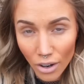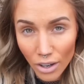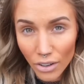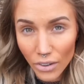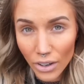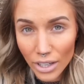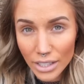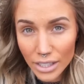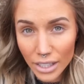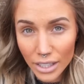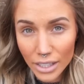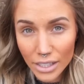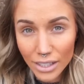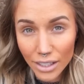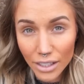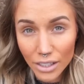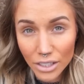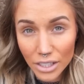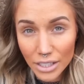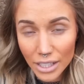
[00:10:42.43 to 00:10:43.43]
All right, you guys, I
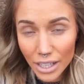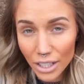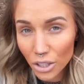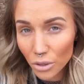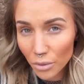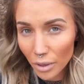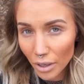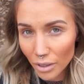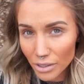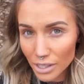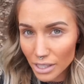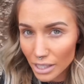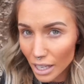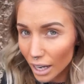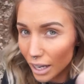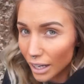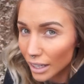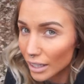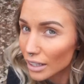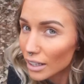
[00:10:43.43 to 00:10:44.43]
decided to take you
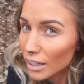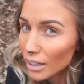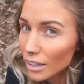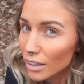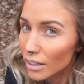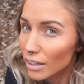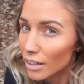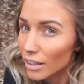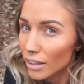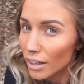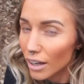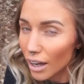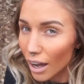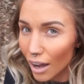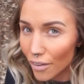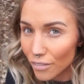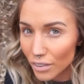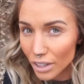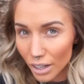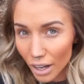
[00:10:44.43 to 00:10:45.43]
outside. I
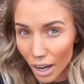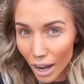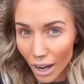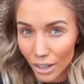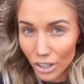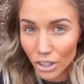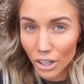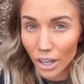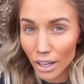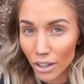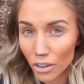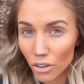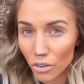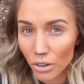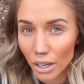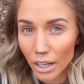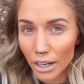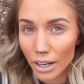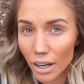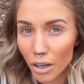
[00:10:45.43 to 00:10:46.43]
have it at a higher angle
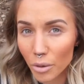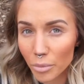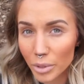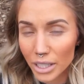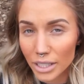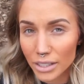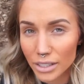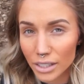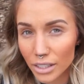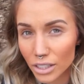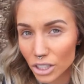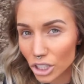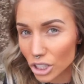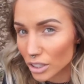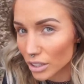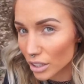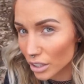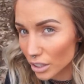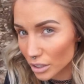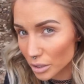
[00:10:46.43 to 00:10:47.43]
right now because it
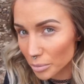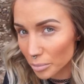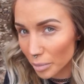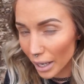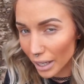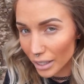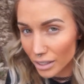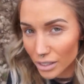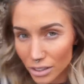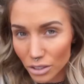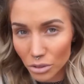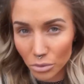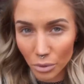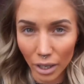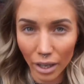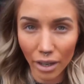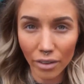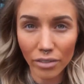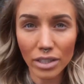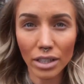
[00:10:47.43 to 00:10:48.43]
just looks best. When
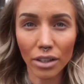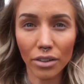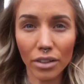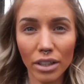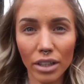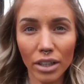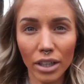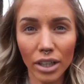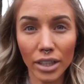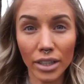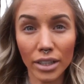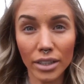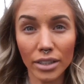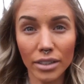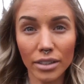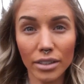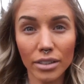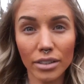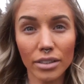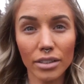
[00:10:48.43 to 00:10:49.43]
I have it down here,
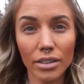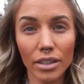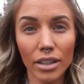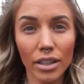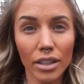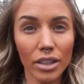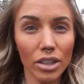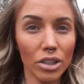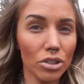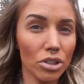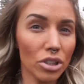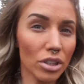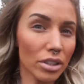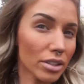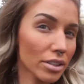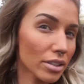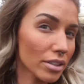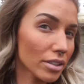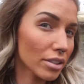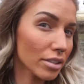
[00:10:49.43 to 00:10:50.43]
you
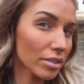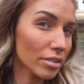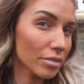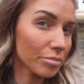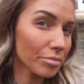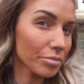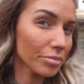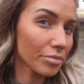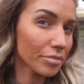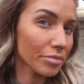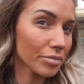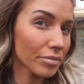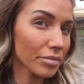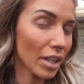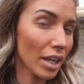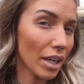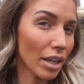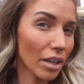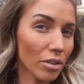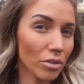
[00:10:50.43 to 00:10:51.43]
just
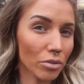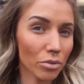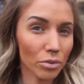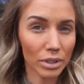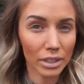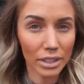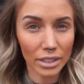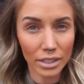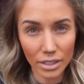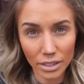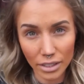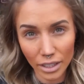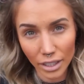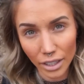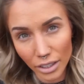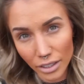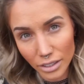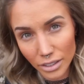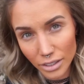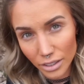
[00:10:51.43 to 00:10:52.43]
can't really
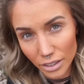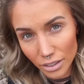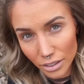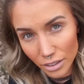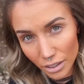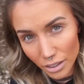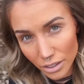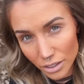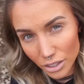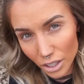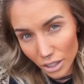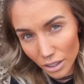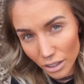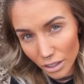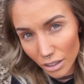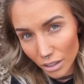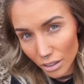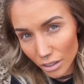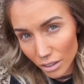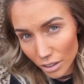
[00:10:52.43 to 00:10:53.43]
see it as
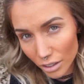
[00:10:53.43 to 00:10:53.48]
good.